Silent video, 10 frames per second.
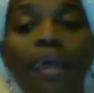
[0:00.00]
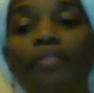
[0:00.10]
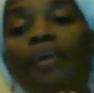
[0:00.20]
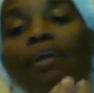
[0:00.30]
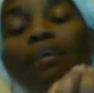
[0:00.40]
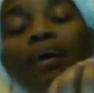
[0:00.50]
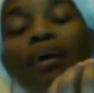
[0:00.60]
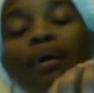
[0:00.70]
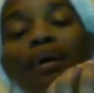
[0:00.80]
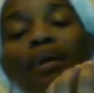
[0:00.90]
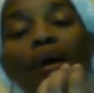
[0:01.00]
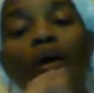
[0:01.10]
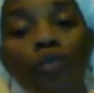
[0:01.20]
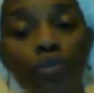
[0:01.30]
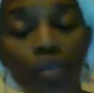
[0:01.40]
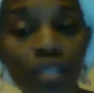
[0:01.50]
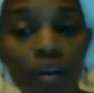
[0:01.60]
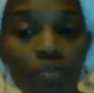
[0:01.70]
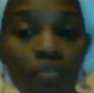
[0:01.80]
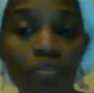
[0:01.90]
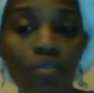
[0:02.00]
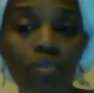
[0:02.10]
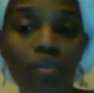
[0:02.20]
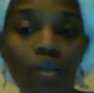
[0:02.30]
and then an older adult